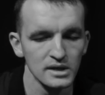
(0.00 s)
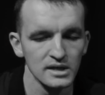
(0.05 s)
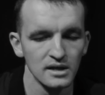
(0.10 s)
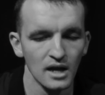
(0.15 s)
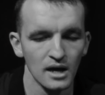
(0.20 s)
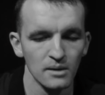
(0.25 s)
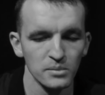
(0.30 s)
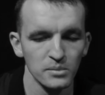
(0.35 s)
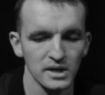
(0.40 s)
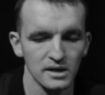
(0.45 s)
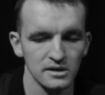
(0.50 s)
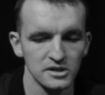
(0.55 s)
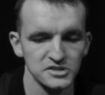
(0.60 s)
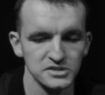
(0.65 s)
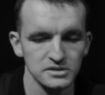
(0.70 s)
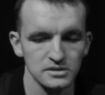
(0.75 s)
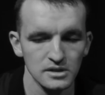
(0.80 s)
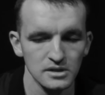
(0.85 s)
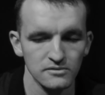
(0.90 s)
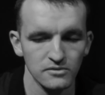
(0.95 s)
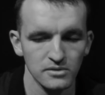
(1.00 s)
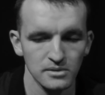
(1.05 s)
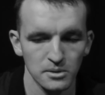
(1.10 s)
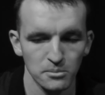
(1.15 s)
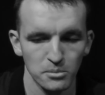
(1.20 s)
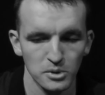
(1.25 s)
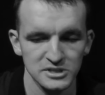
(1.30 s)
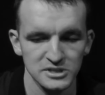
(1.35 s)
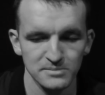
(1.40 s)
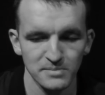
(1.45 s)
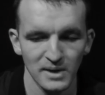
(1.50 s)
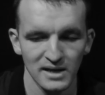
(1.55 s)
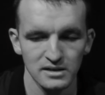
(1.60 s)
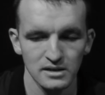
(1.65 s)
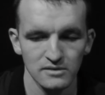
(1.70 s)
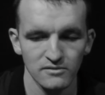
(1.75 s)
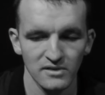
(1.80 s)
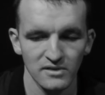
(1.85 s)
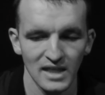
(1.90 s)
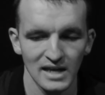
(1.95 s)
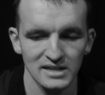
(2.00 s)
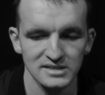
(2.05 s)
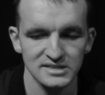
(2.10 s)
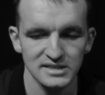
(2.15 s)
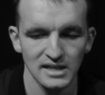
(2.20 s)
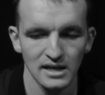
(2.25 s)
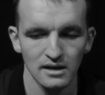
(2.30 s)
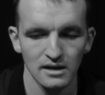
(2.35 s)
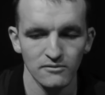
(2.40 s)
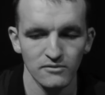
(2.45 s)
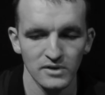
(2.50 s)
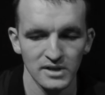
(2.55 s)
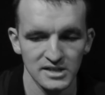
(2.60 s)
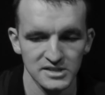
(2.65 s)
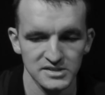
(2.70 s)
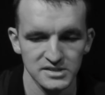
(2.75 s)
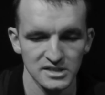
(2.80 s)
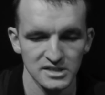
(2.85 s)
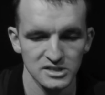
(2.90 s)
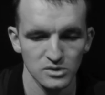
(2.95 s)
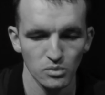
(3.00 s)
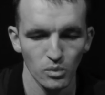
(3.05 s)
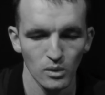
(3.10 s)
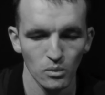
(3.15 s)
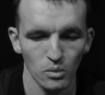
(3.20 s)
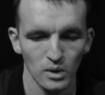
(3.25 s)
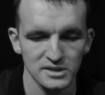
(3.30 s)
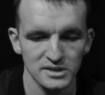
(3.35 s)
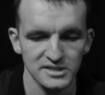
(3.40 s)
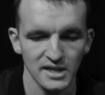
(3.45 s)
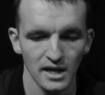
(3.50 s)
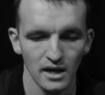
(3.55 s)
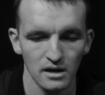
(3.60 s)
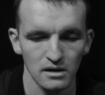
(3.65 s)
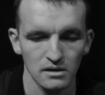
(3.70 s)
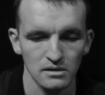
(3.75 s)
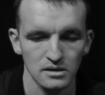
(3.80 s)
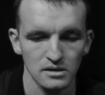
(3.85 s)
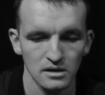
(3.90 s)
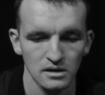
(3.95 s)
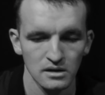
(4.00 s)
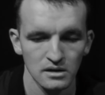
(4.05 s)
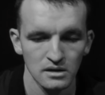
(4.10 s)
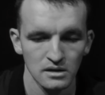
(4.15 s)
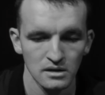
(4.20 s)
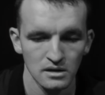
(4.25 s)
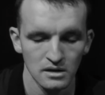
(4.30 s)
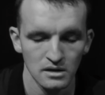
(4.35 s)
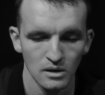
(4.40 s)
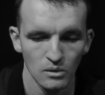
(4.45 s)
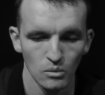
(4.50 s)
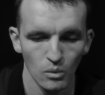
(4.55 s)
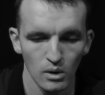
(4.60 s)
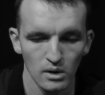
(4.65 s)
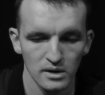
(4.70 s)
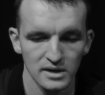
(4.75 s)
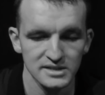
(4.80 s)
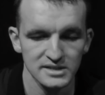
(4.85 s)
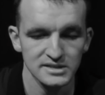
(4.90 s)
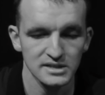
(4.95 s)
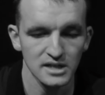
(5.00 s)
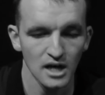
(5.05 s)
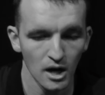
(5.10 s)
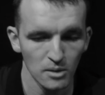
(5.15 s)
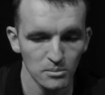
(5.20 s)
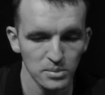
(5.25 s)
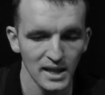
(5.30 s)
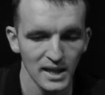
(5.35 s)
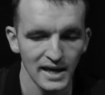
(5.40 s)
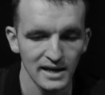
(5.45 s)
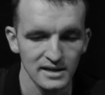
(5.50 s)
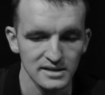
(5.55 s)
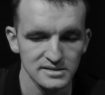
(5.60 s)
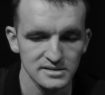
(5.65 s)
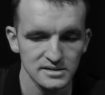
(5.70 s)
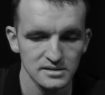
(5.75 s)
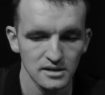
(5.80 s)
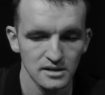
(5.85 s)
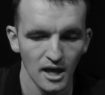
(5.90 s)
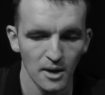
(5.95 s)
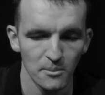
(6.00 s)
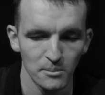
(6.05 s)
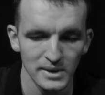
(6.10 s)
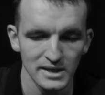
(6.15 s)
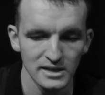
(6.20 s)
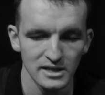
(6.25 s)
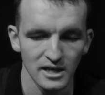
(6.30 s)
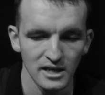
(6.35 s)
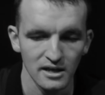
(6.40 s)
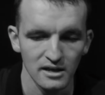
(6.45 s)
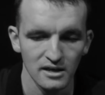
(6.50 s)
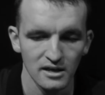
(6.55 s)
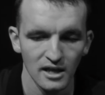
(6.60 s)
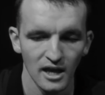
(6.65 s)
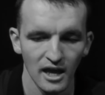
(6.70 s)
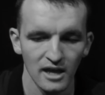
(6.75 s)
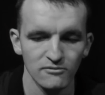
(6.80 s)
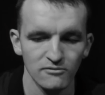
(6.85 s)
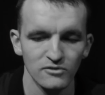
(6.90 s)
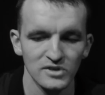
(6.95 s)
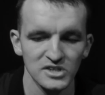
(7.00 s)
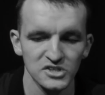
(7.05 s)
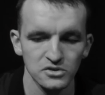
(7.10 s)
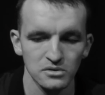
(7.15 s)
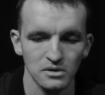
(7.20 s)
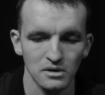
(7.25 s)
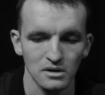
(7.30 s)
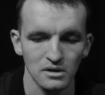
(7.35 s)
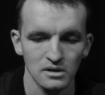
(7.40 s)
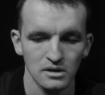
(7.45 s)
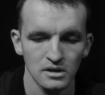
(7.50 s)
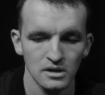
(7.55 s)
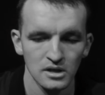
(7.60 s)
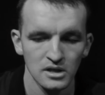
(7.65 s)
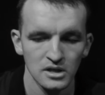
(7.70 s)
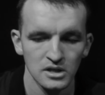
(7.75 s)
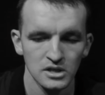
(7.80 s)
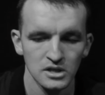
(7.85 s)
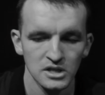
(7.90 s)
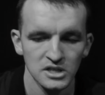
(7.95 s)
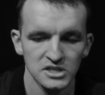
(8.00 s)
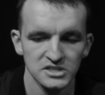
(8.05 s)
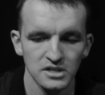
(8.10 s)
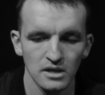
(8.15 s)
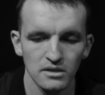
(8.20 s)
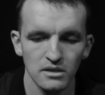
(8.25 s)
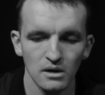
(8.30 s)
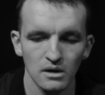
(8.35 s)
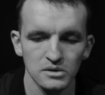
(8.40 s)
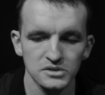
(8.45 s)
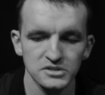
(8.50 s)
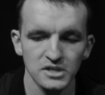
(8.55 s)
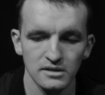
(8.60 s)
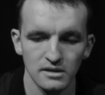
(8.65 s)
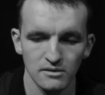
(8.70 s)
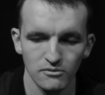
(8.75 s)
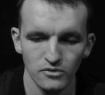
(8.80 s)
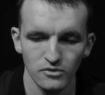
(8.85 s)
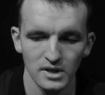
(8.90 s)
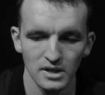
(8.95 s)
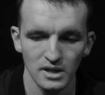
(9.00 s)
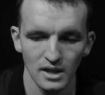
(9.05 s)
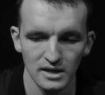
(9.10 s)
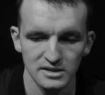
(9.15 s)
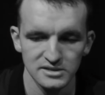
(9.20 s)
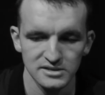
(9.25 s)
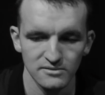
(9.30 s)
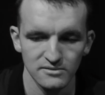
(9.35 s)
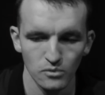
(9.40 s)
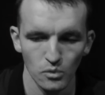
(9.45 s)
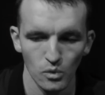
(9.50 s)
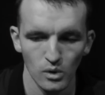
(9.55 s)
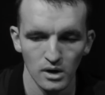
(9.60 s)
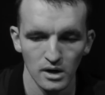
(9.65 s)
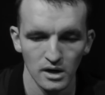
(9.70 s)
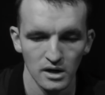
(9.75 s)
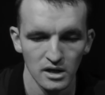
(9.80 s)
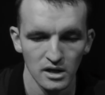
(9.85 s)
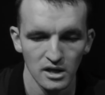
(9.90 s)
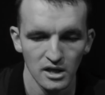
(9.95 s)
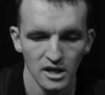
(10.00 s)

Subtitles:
cannot be understood from the perspective of that state of innocence we once held. War is complex, immediate, and visceral. To those on the front lines of war,